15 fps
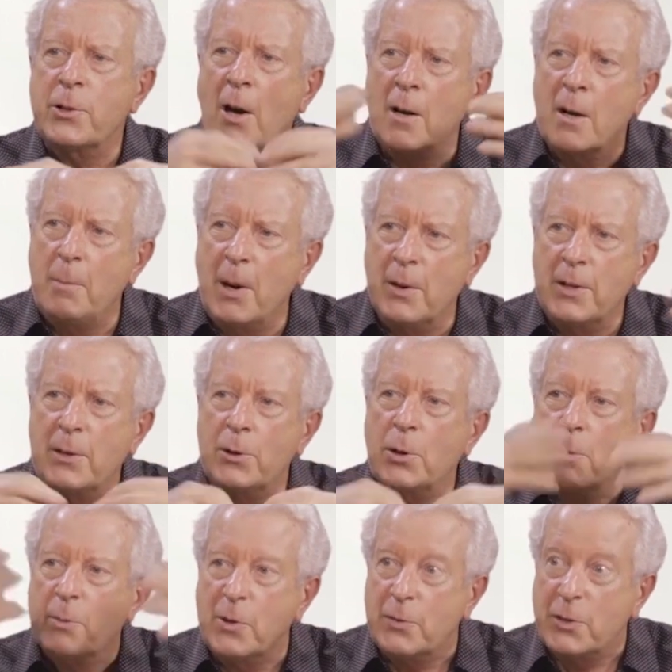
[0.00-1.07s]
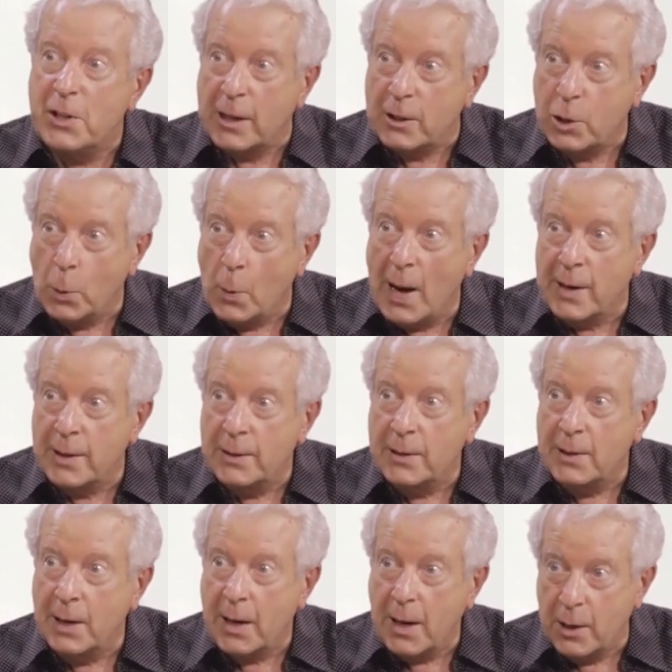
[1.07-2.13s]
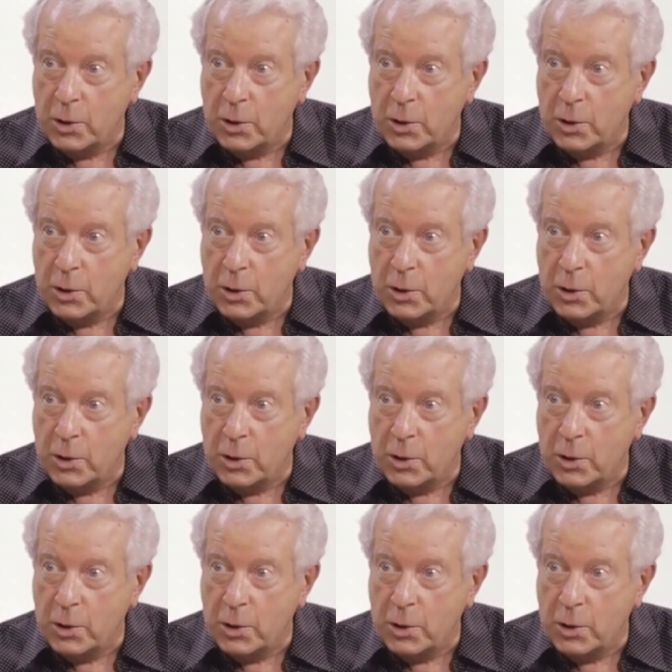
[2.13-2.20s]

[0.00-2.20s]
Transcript: talk about in terms of sexuality